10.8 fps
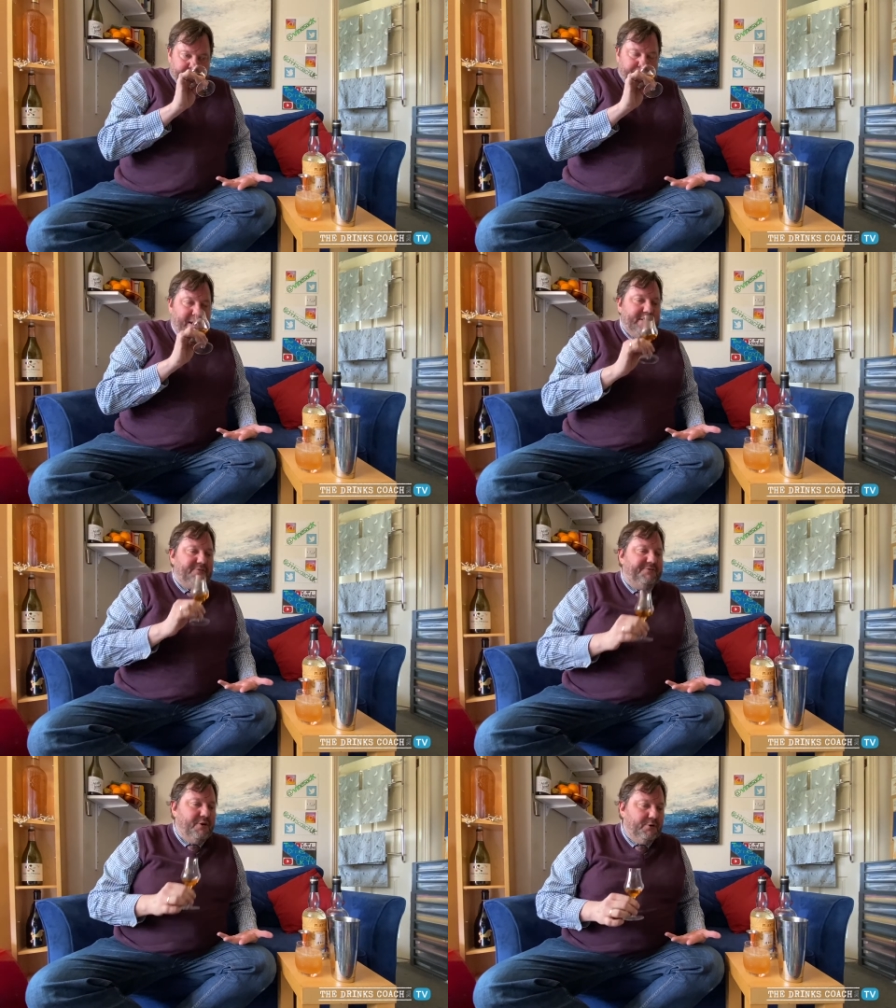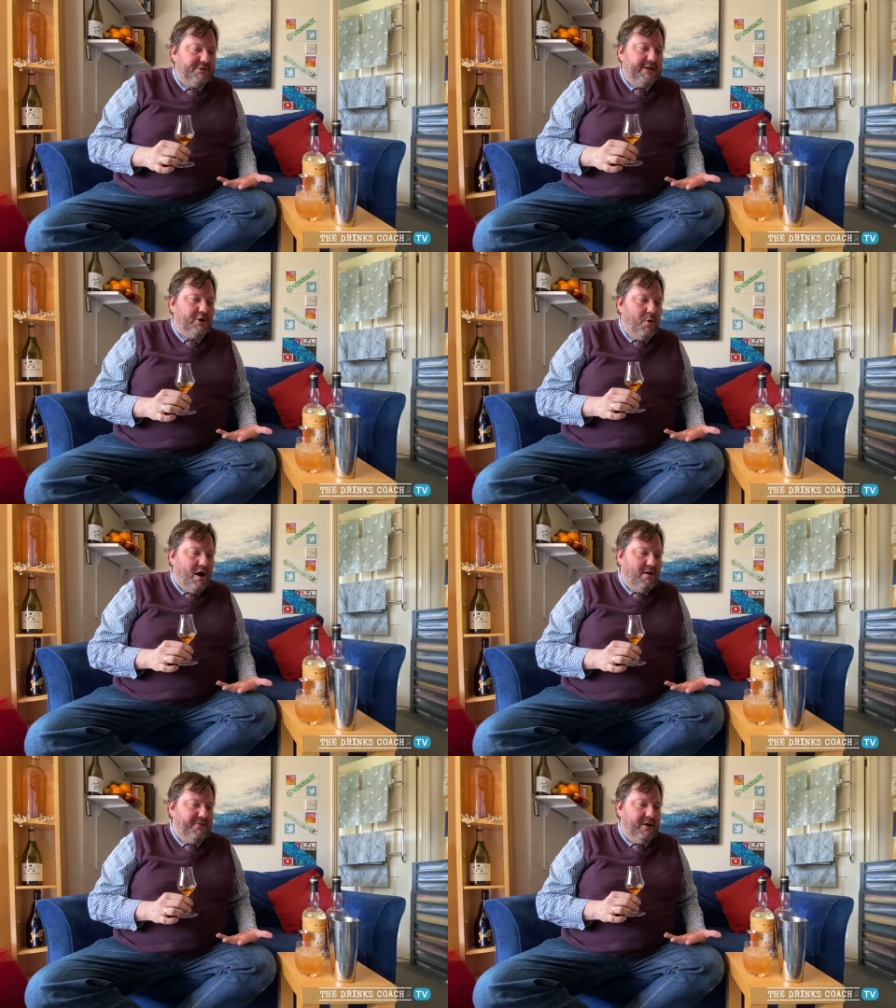baked fruit and
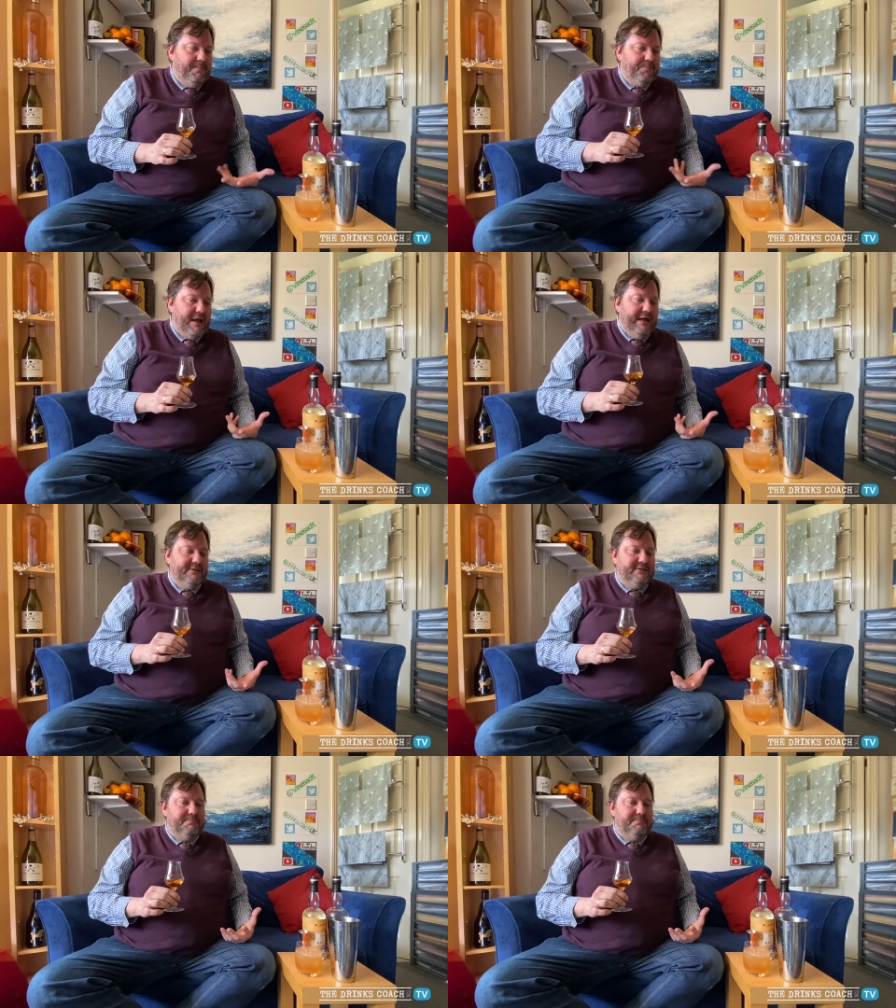guava and